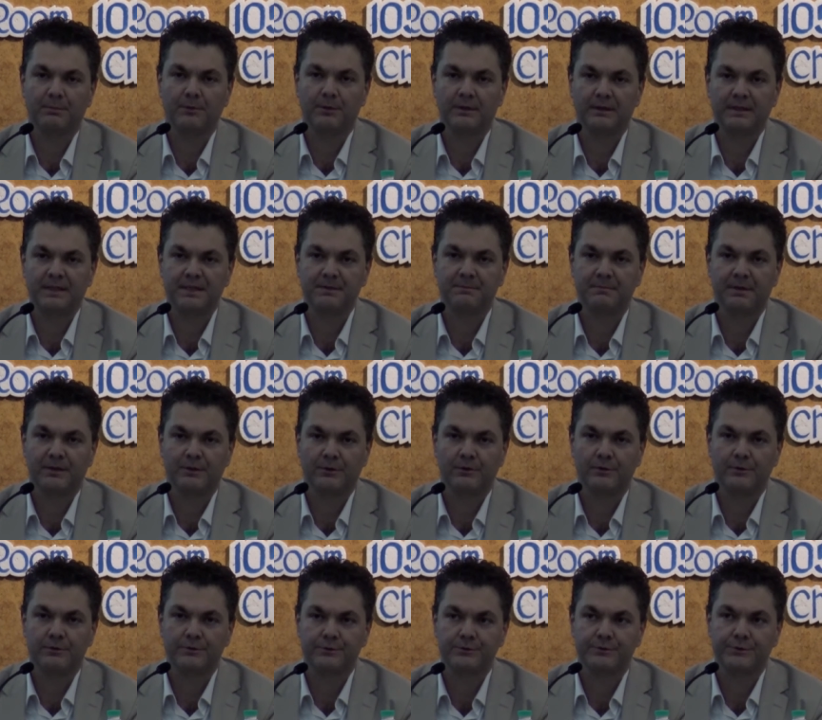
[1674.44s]
politics,
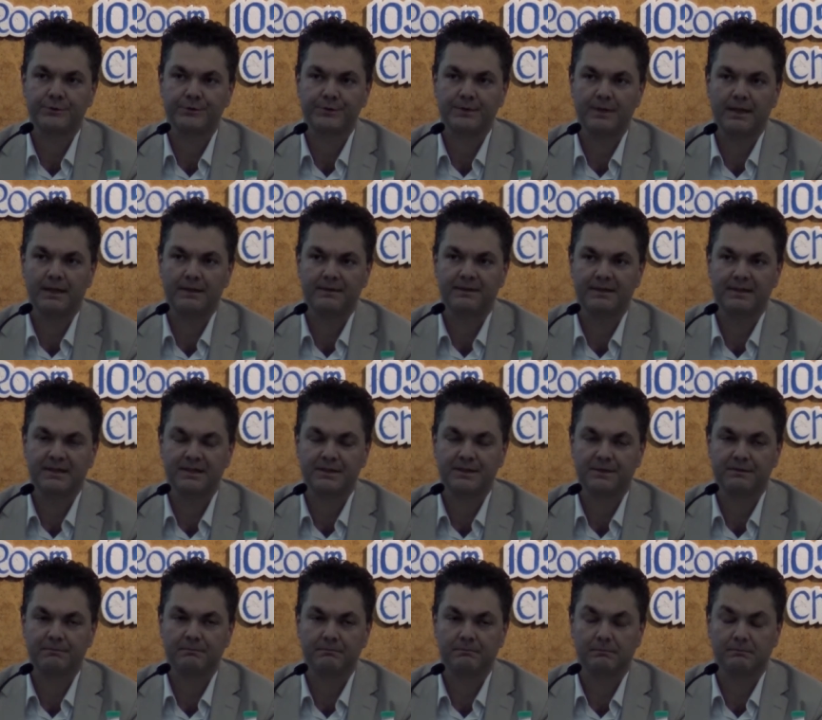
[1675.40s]
because there
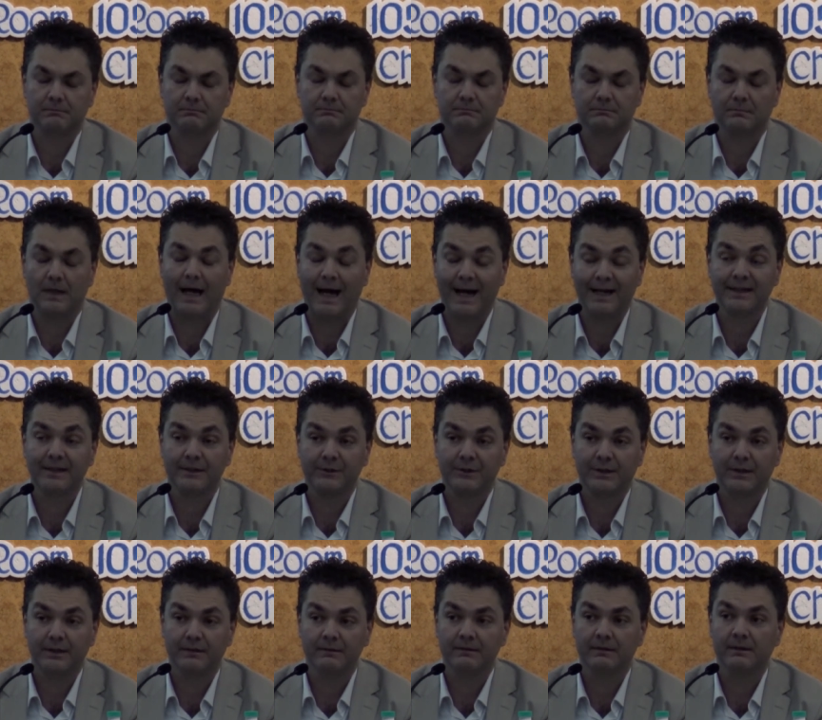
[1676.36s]
is
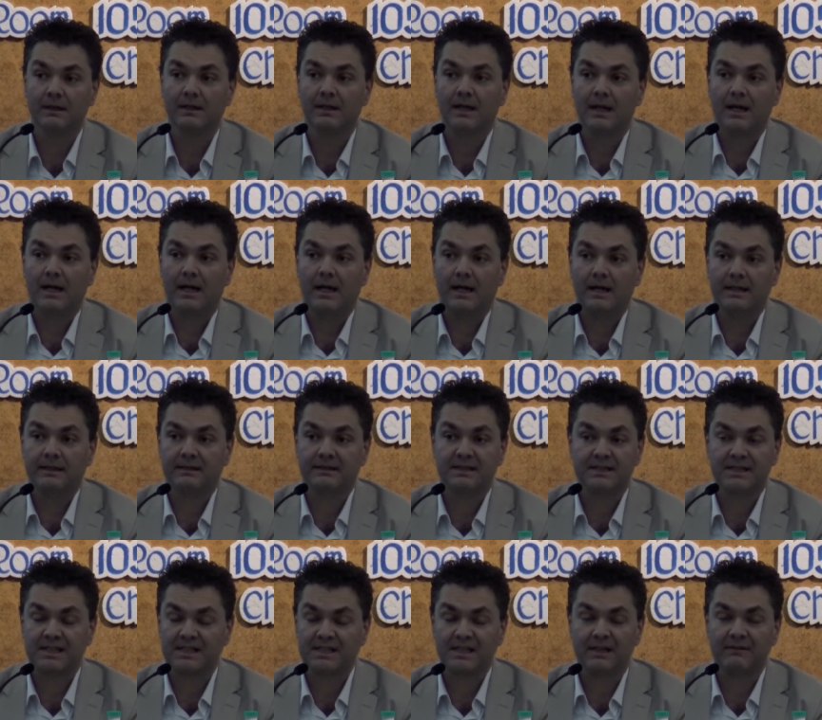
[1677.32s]
anarchy, it
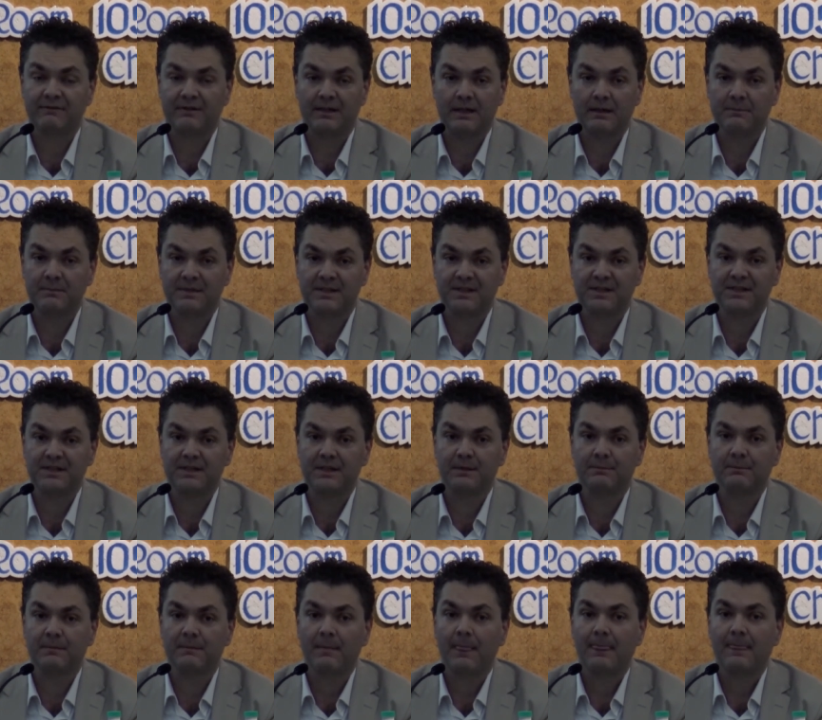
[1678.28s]
is a self-help
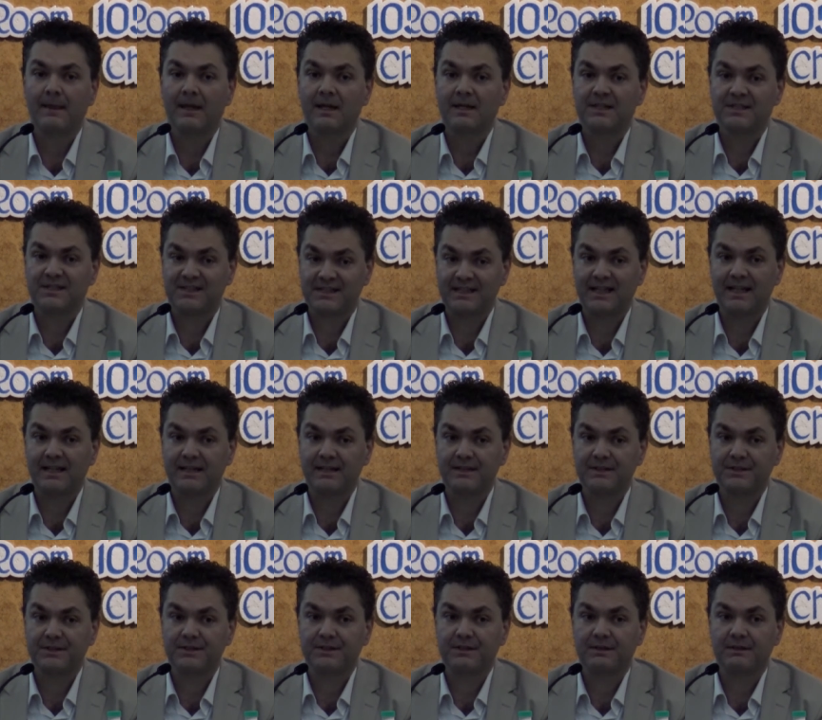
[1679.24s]
system,
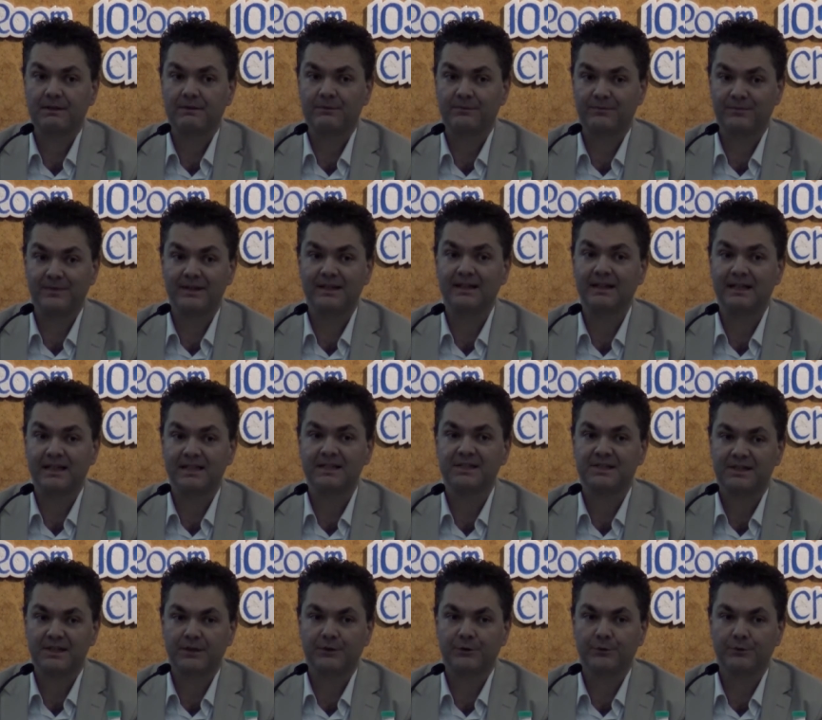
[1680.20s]
states feel
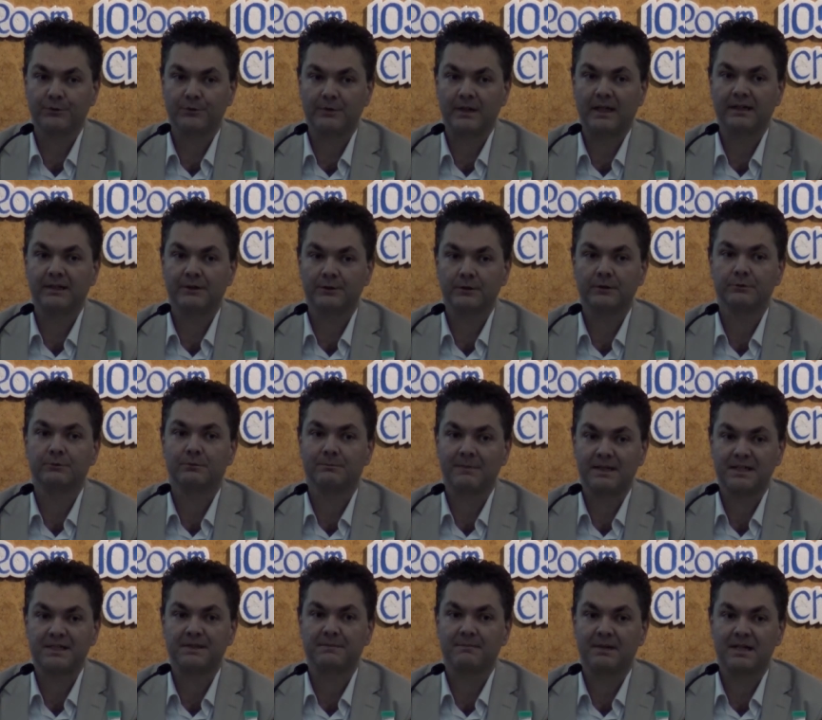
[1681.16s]
insecure, and in order to
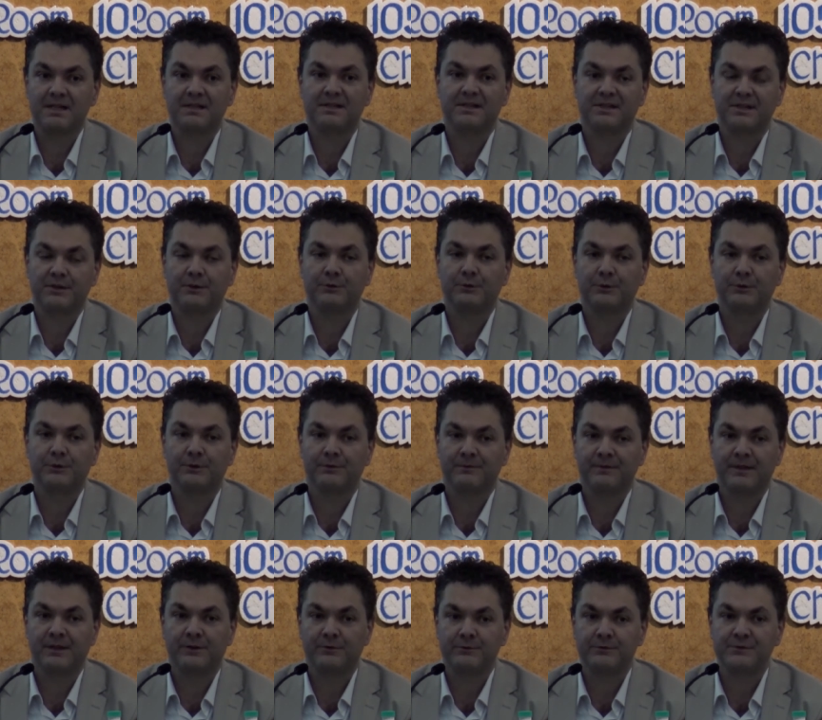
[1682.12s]
maximize the security
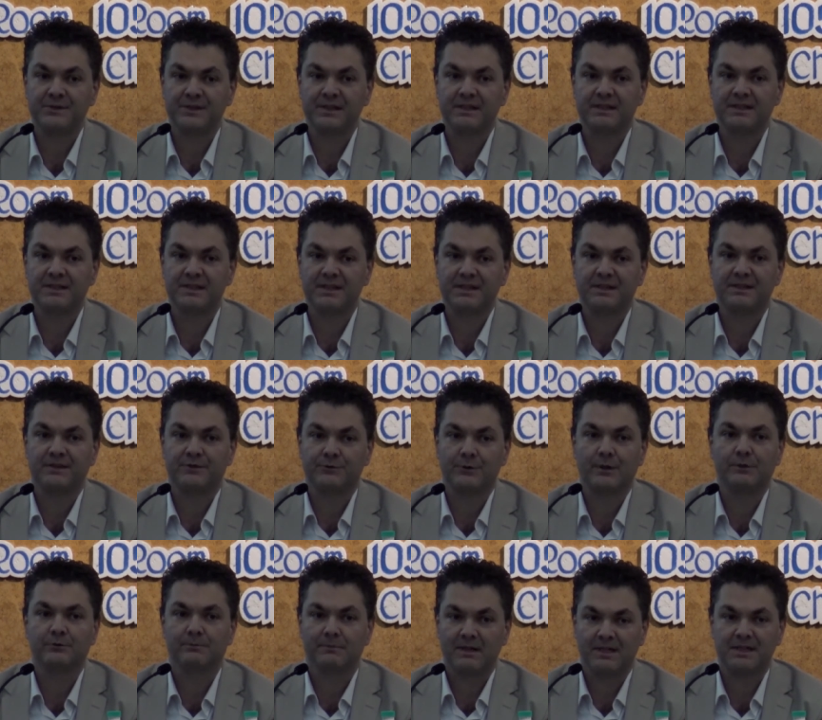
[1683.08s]
of their own citizens, they
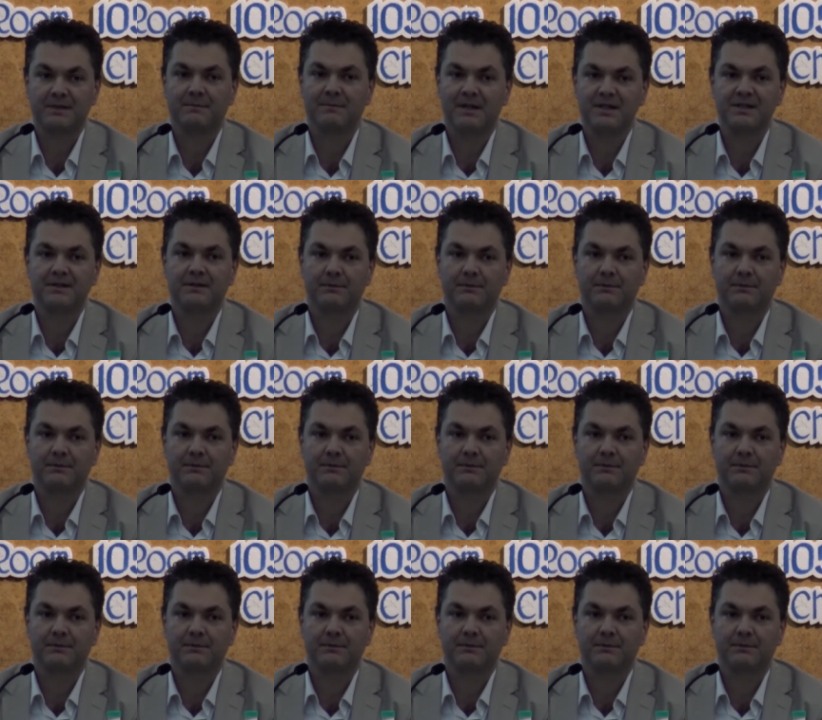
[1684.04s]
try to maximize